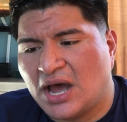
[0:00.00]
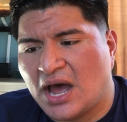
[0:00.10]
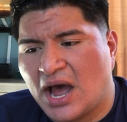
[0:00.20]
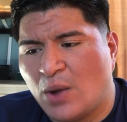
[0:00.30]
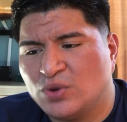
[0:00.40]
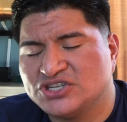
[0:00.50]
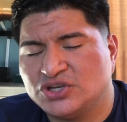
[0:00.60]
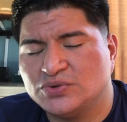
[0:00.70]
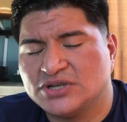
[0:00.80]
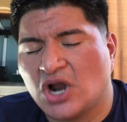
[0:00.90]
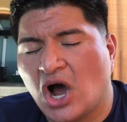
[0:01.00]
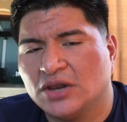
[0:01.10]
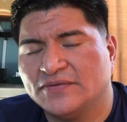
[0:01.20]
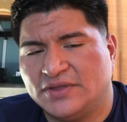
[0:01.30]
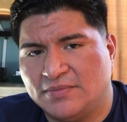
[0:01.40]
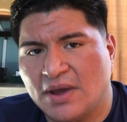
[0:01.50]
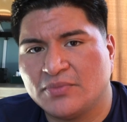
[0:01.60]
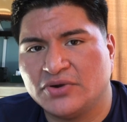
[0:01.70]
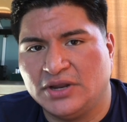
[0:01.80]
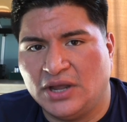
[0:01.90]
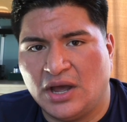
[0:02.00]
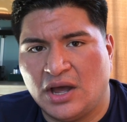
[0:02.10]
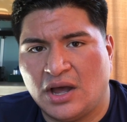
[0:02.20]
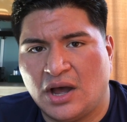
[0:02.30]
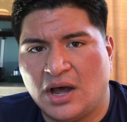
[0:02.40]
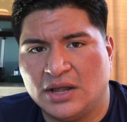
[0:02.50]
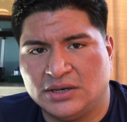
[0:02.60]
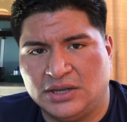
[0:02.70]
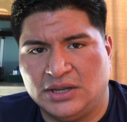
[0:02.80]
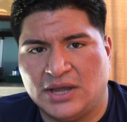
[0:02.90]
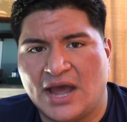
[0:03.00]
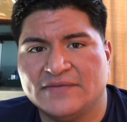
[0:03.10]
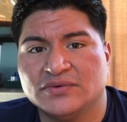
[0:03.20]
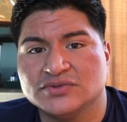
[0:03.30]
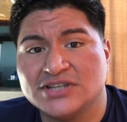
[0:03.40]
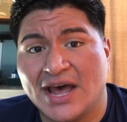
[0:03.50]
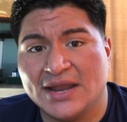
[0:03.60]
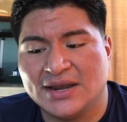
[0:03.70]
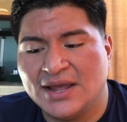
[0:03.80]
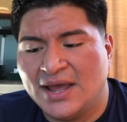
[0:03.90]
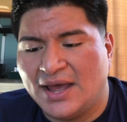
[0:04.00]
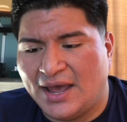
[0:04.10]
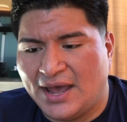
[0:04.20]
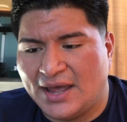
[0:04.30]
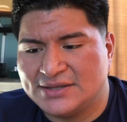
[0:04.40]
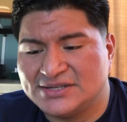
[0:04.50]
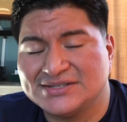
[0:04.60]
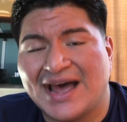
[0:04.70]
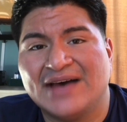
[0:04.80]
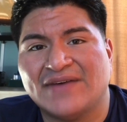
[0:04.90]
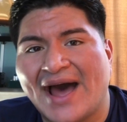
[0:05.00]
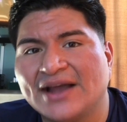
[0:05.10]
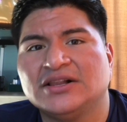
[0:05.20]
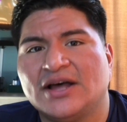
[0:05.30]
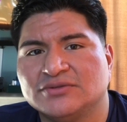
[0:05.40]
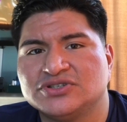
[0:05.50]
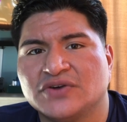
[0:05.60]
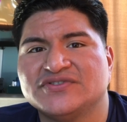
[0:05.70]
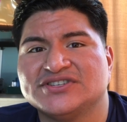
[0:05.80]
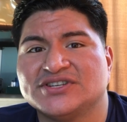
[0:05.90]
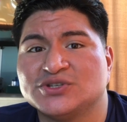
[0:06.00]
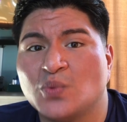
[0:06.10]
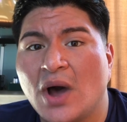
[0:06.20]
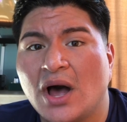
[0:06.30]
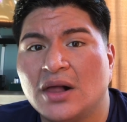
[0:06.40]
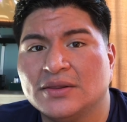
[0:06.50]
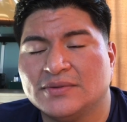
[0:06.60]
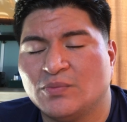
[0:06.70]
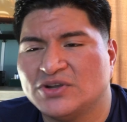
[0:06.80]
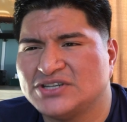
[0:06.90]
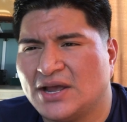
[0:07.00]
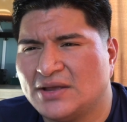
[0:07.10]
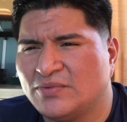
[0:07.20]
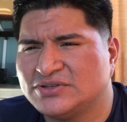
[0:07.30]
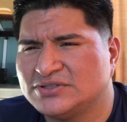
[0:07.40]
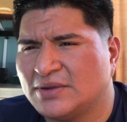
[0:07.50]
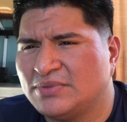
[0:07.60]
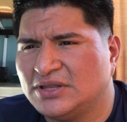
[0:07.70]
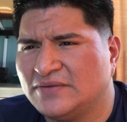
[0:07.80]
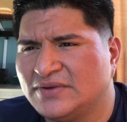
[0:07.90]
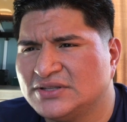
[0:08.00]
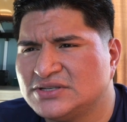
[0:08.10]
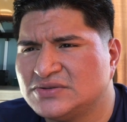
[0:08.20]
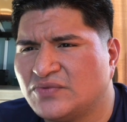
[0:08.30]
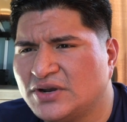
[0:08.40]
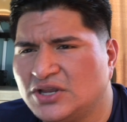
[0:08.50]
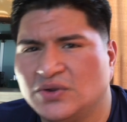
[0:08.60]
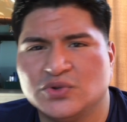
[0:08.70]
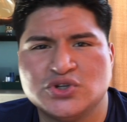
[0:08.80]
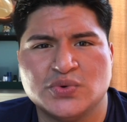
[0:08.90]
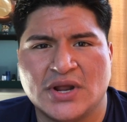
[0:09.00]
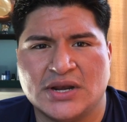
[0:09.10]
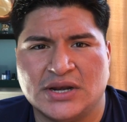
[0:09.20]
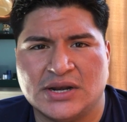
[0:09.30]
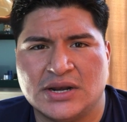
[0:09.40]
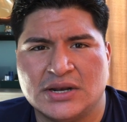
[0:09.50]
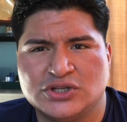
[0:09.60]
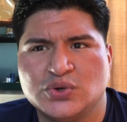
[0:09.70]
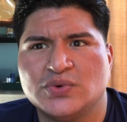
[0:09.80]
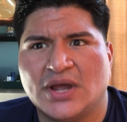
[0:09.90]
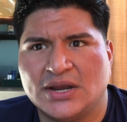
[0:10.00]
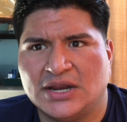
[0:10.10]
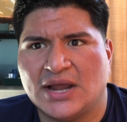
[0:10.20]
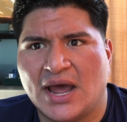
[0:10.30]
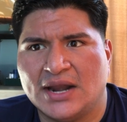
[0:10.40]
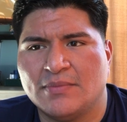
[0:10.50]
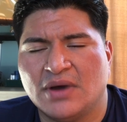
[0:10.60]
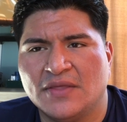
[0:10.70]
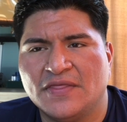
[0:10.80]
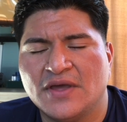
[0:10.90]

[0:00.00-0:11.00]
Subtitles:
I wasn't using all of the memory on the iPhone 10. And since I have iCloud services as well, which I believe it's running you 299 a month